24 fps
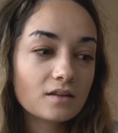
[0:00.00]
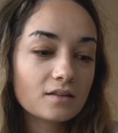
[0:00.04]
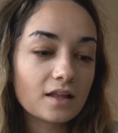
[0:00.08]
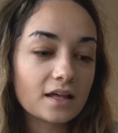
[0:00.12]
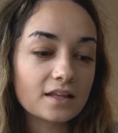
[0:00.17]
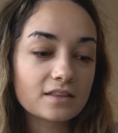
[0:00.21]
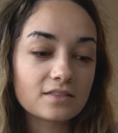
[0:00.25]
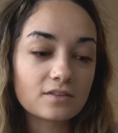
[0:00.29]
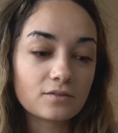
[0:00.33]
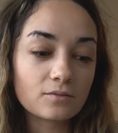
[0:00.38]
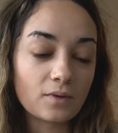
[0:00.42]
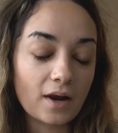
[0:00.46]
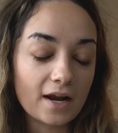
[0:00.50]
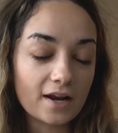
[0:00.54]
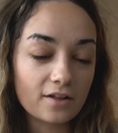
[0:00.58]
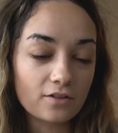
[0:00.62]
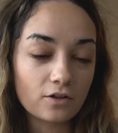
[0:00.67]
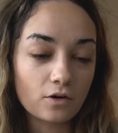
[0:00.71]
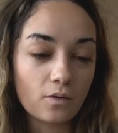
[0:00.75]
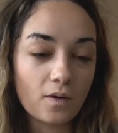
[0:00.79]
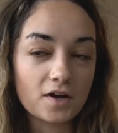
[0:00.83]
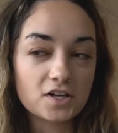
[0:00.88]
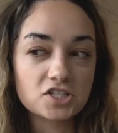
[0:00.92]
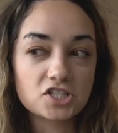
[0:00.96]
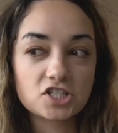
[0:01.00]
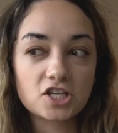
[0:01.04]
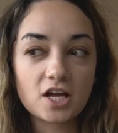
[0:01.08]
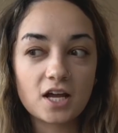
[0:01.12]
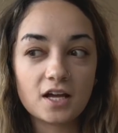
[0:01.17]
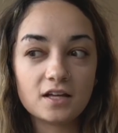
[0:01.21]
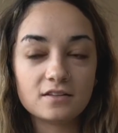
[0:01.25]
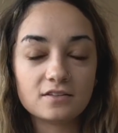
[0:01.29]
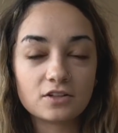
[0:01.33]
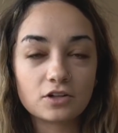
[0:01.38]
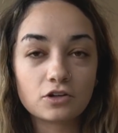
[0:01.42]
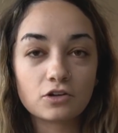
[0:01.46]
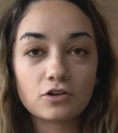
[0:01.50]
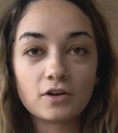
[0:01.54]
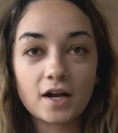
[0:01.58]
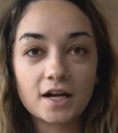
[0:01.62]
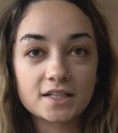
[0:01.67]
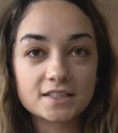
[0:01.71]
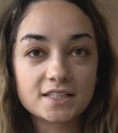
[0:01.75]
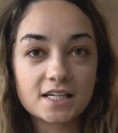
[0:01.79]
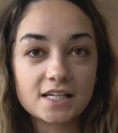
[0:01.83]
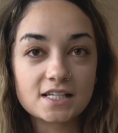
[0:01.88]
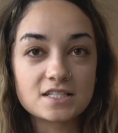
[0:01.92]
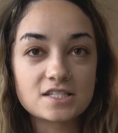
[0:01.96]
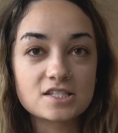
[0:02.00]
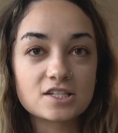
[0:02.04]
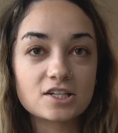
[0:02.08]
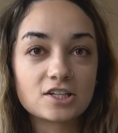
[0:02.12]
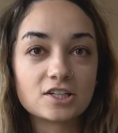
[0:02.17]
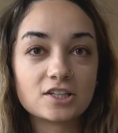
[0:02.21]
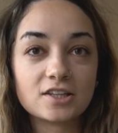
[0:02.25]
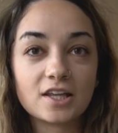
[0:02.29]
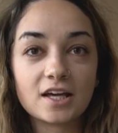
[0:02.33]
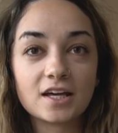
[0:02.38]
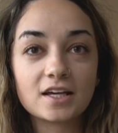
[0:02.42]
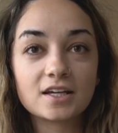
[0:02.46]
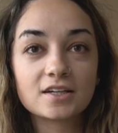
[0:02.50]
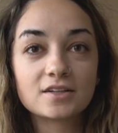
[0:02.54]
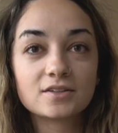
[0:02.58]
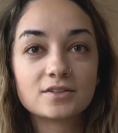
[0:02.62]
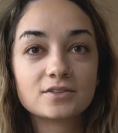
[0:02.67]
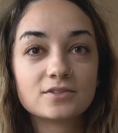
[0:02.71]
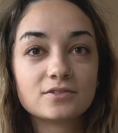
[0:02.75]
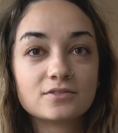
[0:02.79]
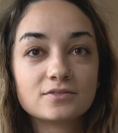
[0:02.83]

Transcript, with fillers: like write out the question, the correct answer, and like